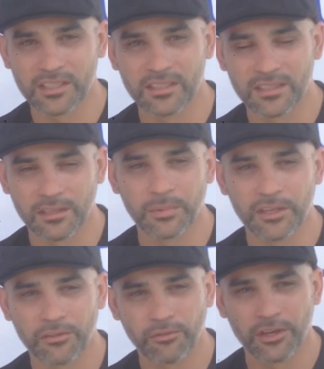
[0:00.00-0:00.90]
this is the
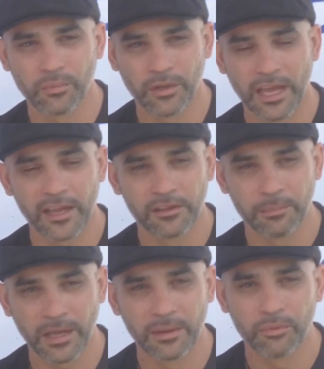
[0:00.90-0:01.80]
Big Three and
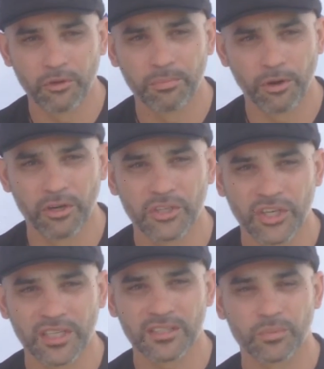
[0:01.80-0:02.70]
the Bamboo
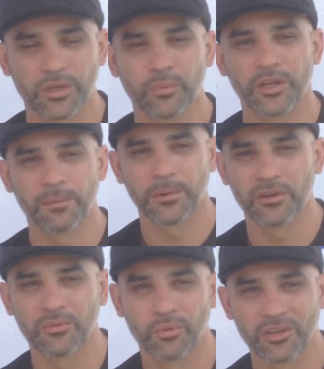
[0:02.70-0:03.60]
Projects, where we are
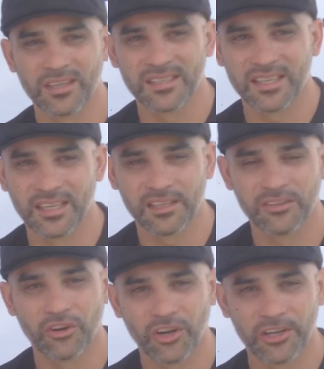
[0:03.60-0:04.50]
both working
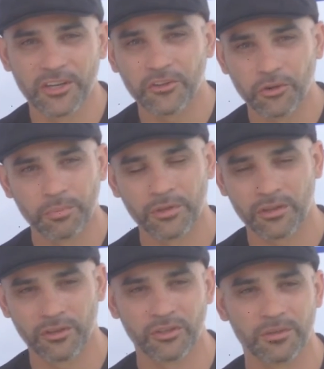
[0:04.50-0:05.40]
together not only to
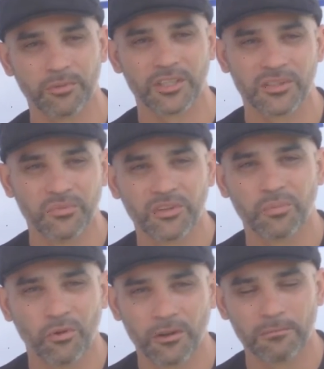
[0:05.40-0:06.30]
cure depression
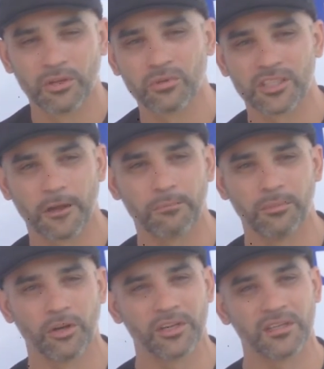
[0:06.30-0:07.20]
with water, but also
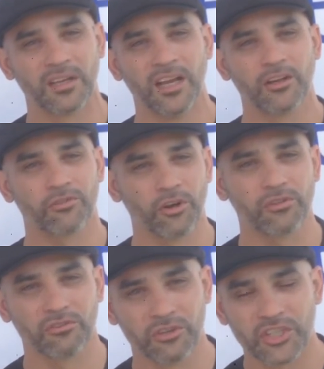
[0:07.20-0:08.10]
promoting
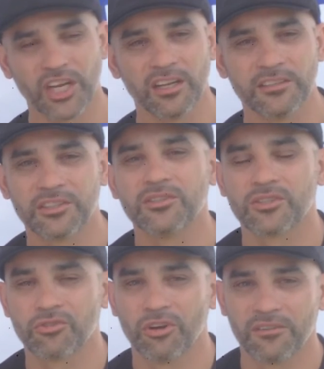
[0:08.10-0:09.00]
growth through challenge and
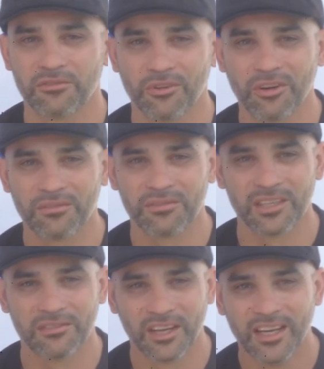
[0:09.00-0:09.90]
strive, thrive,
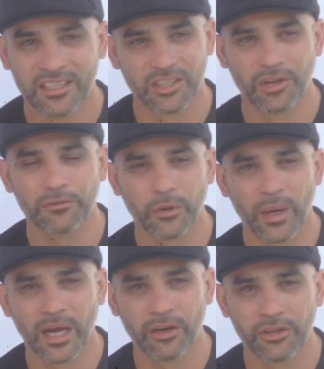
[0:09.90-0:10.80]
live. So, if you
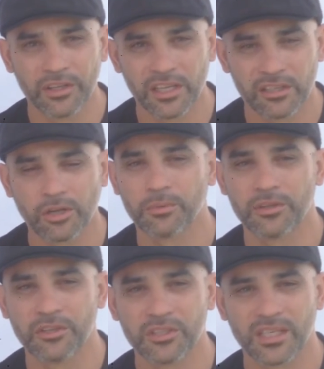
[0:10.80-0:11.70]
are in the top of
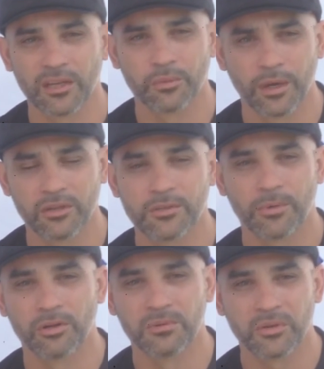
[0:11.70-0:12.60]
the New South Wales or
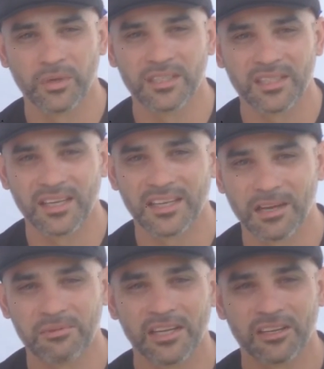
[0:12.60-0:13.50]
bottom of Queensland,
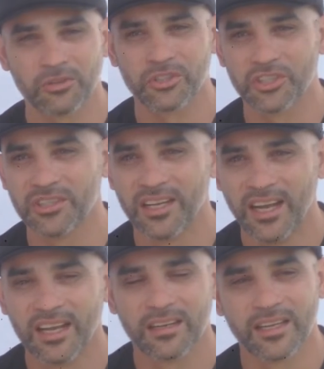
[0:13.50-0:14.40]
come down to Cudgen
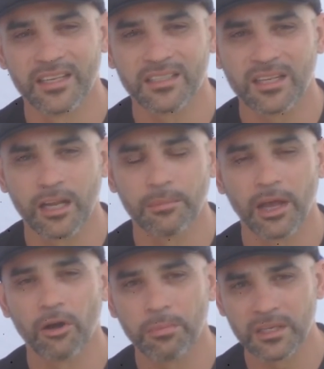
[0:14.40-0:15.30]
Leagues Club.
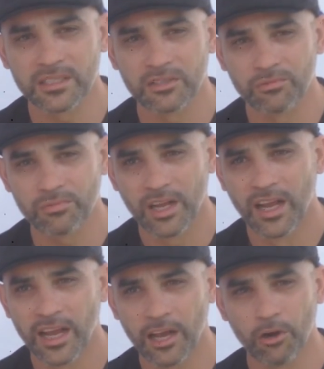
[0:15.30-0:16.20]
Help us to
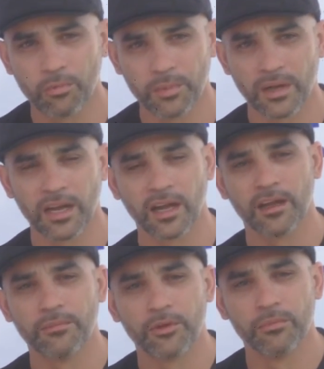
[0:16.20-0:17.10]
help
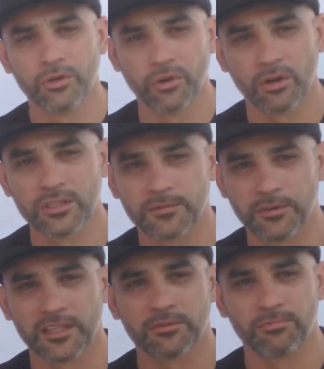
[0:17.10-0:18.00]
uh, the Moo
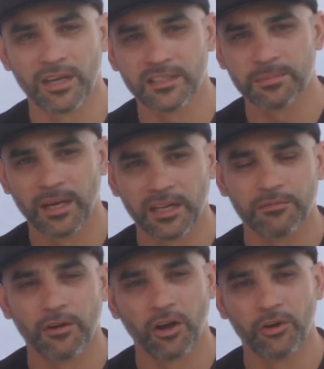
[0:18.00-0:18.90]
Ozfest raise money
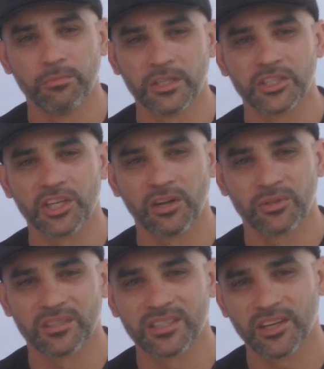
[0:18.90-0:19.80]
for homeless
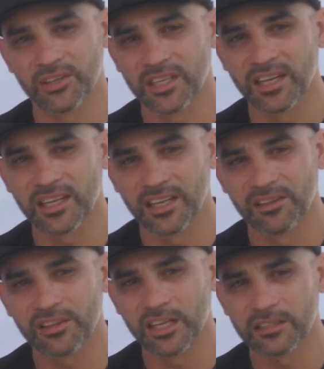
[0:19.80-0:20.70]
shelters. So, yet
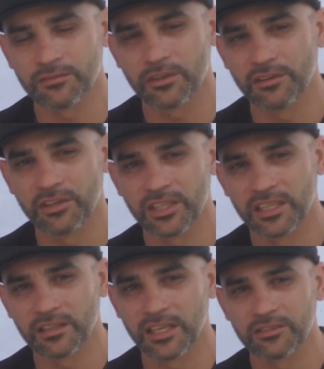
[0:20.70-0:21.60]
again, thanks for
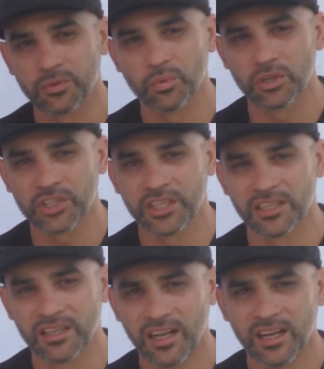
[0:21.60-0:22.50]
everything. Thanks for
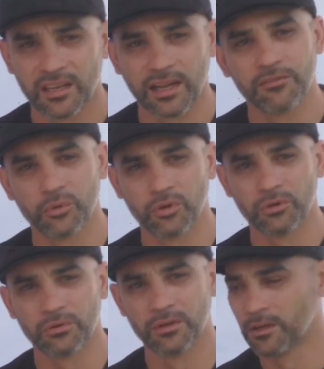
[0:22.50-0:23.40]
watching. Love you
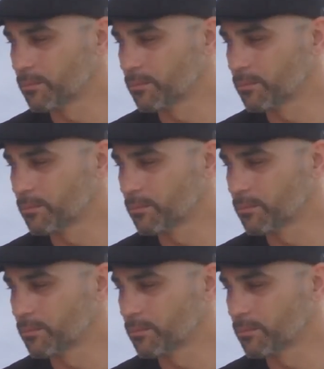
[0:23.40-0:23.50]
all.